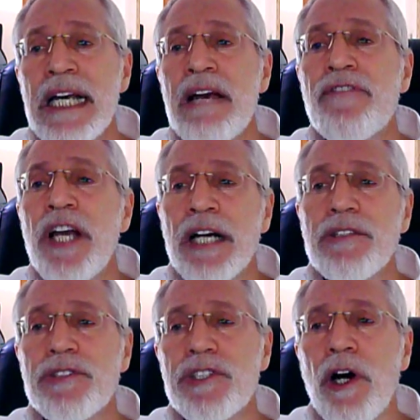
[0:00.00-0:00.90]
If he
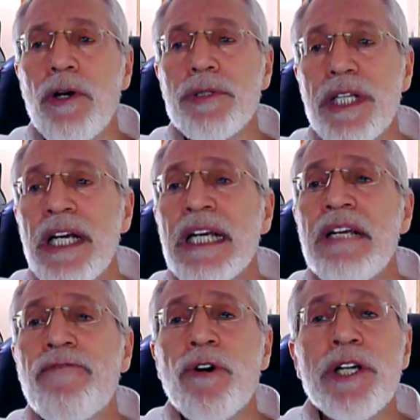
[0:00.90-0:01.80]
undersold,
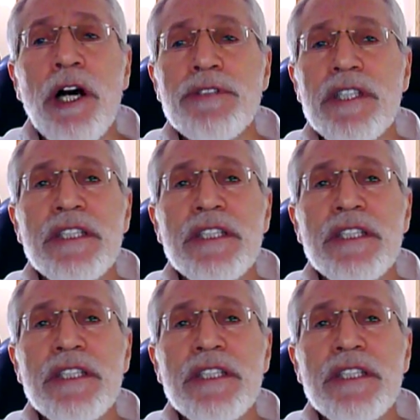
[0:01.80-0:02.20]
he forgoes